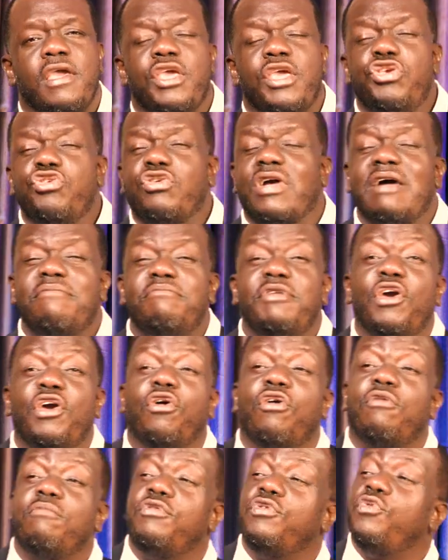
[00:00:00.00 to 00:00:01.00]
You can be
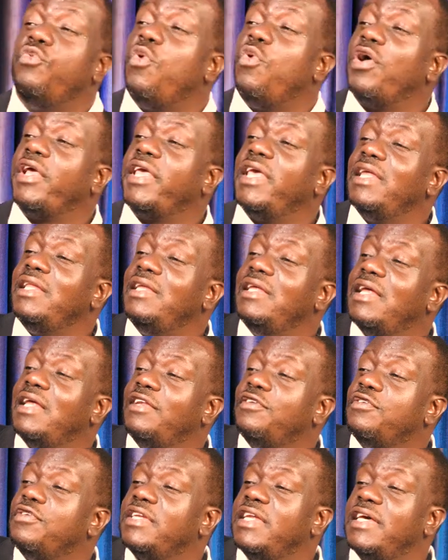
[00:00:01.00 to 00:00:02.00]
humble working in
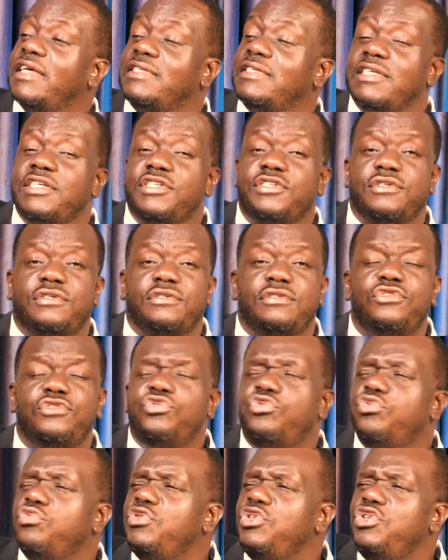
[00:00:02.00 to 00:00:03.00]
an organization,
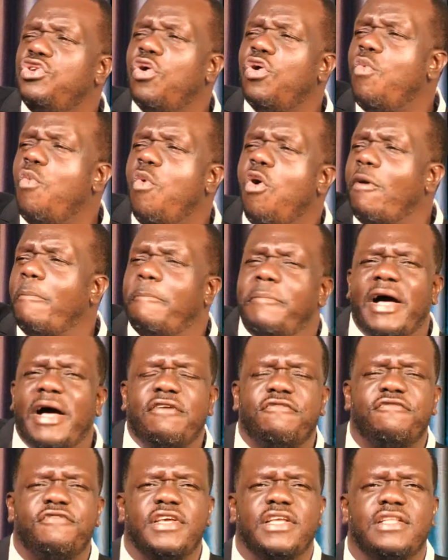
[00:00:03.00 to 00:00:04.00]
doing your work
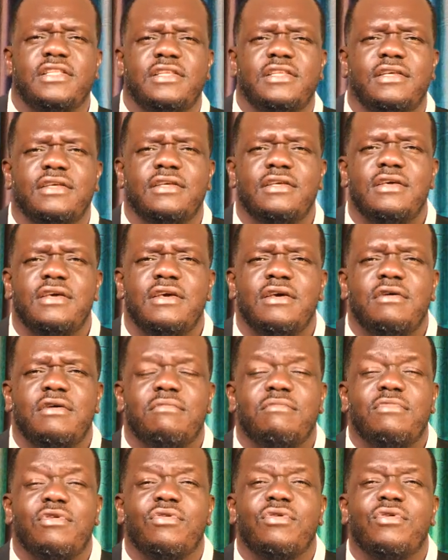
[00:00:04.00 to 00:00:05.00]
perfectly,
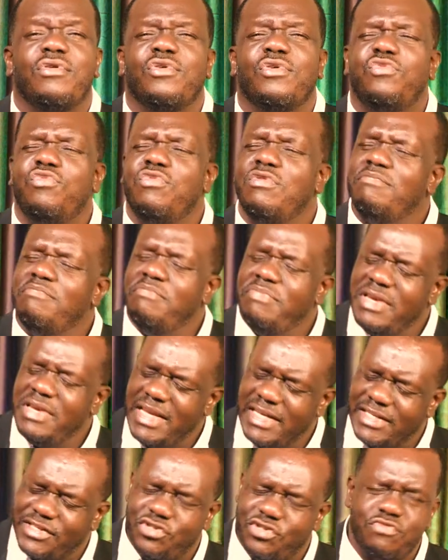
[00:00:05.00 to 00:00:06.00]
but God will
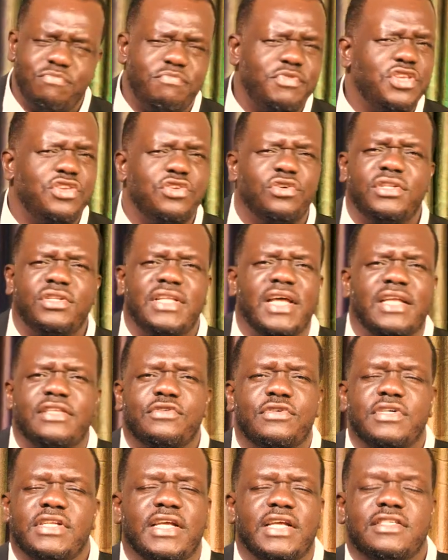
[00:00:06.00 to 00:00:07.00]
bless you beyond that
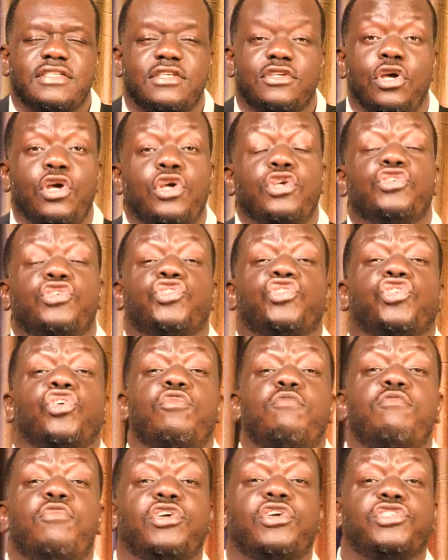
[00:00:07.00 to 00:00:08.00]
organization.
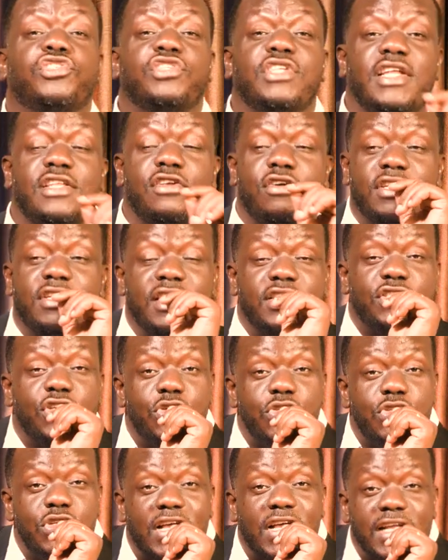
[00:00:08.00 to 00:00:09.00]
So much so that the organization
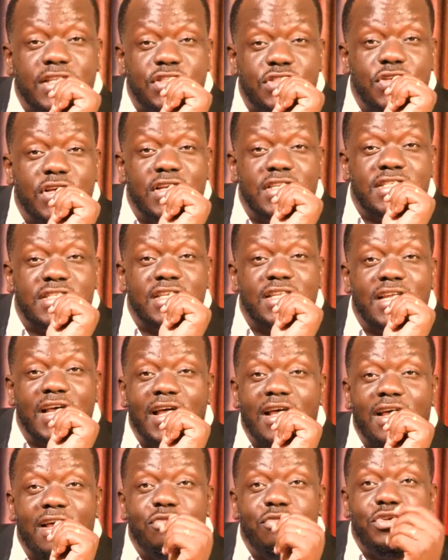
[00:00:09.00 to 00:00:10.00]
will look at you and say,
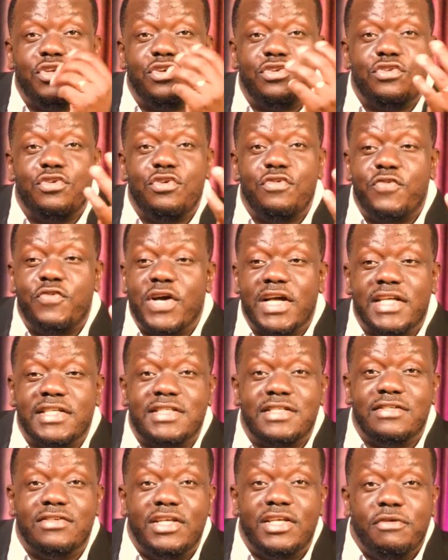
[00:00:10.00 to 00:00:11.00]
ah, We don't know if we can
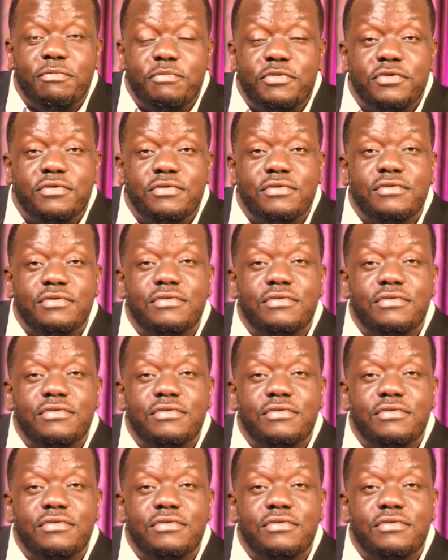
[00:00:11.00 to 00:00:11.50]
still keep you.